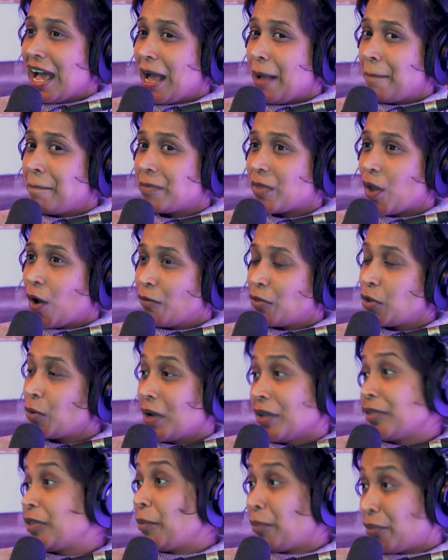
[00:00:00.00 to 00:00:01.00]
of
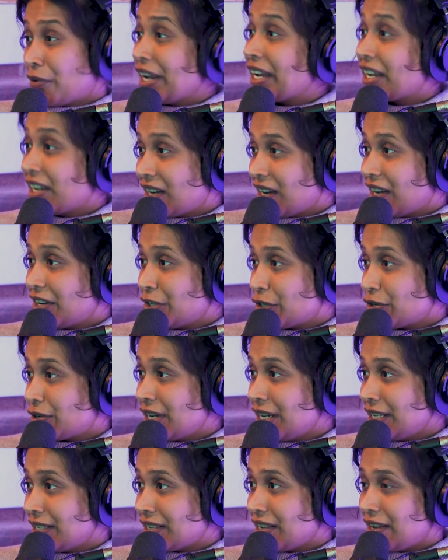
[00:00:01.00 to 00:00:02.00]
the world, the BRIC
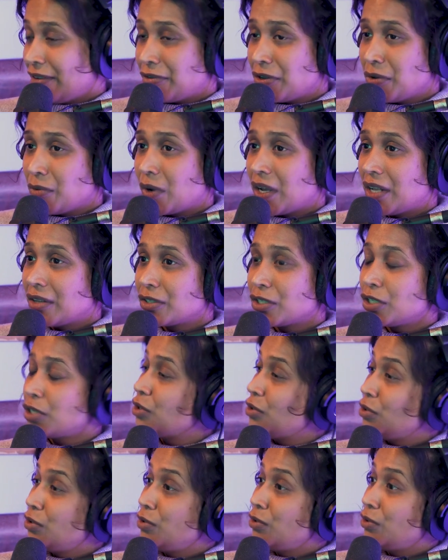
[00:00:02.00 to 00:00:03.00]
countries, if you will,
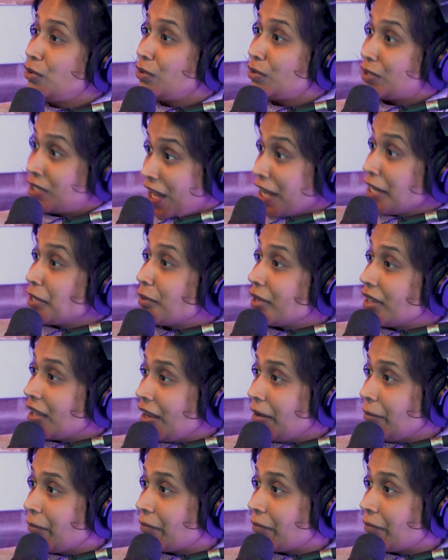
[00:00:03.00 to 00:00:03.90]
to side with